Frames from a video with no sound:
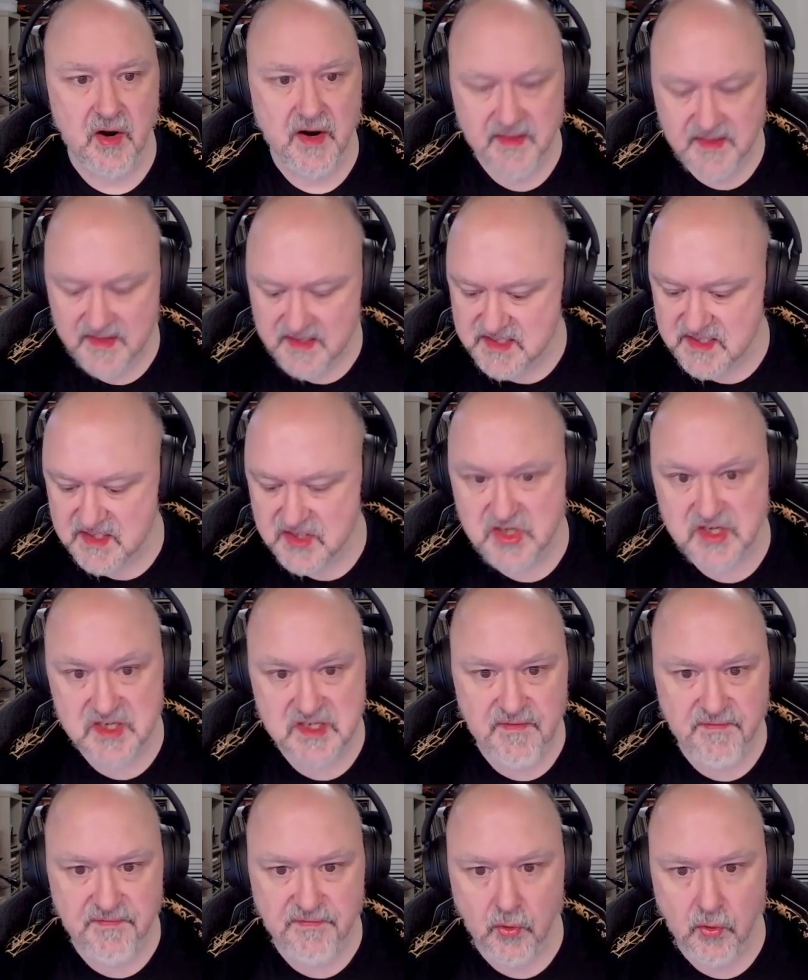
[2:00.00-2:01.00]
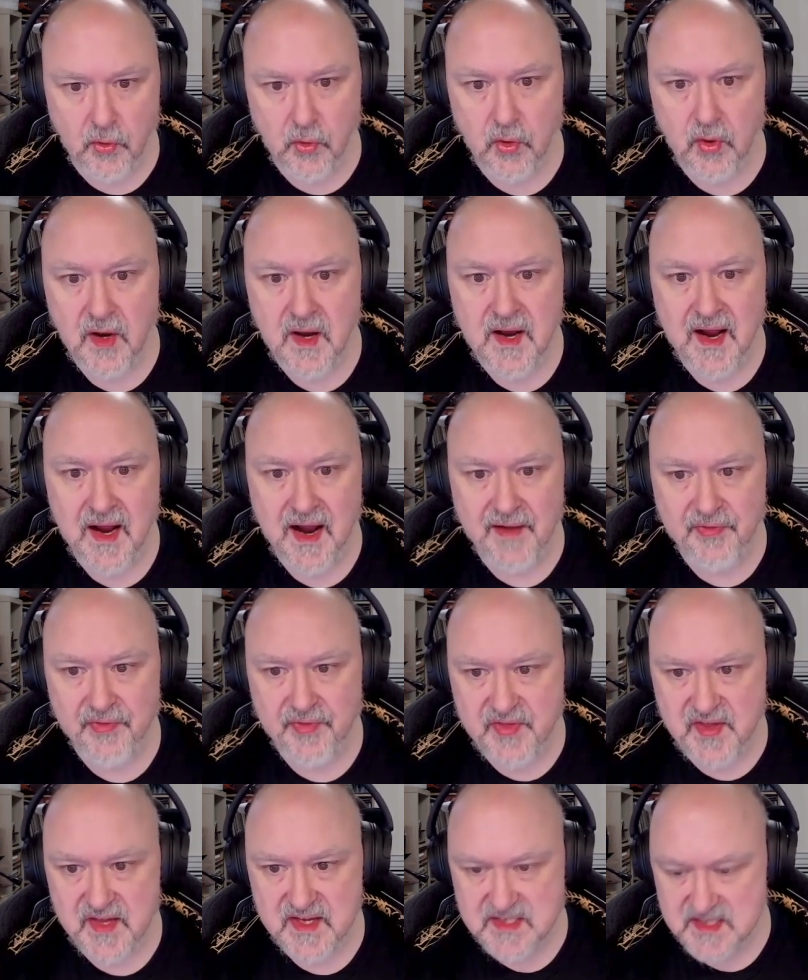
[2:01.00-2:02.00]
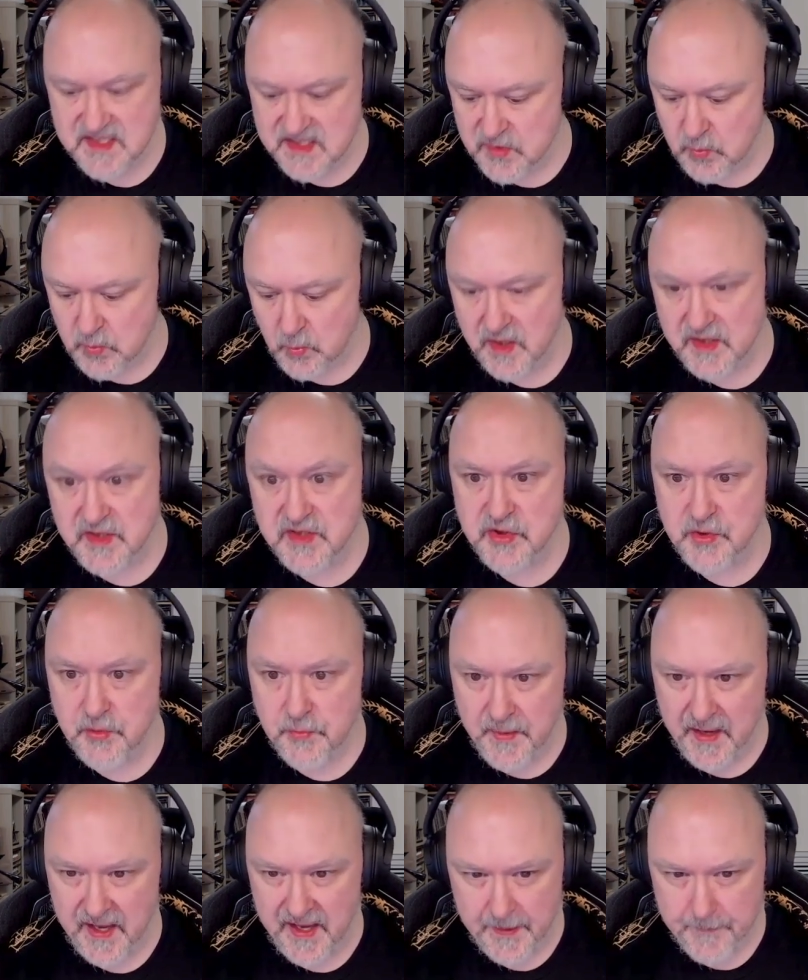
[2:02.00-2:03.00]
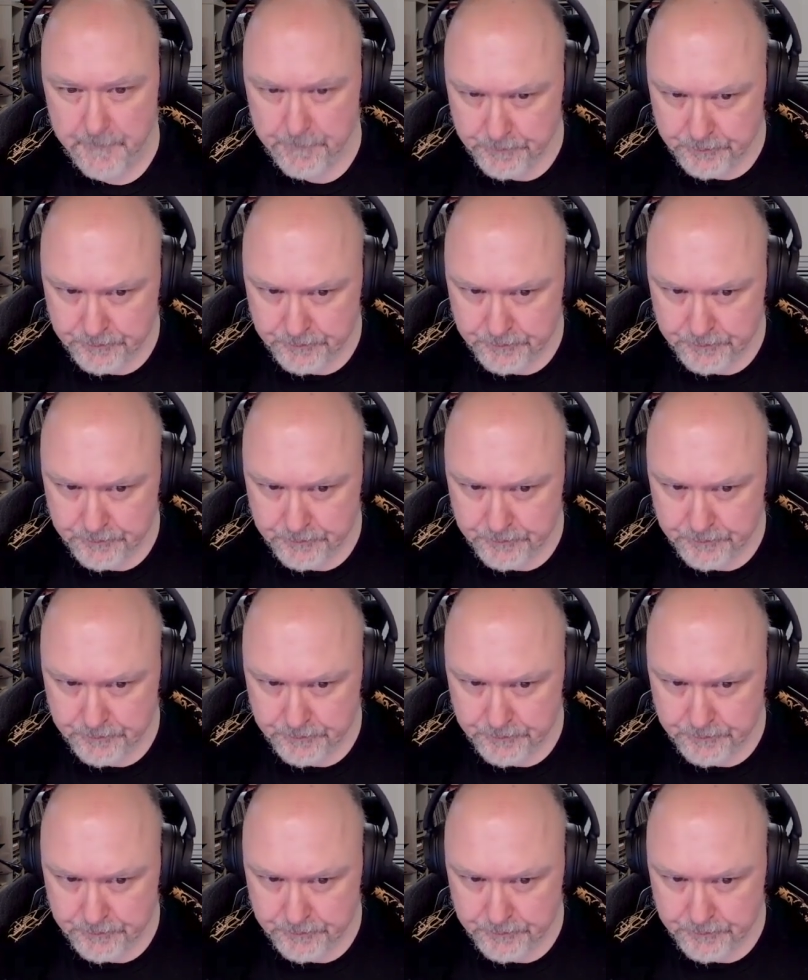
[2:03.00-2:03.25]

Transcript: This is just a 4 and this is a 1, 2 pair.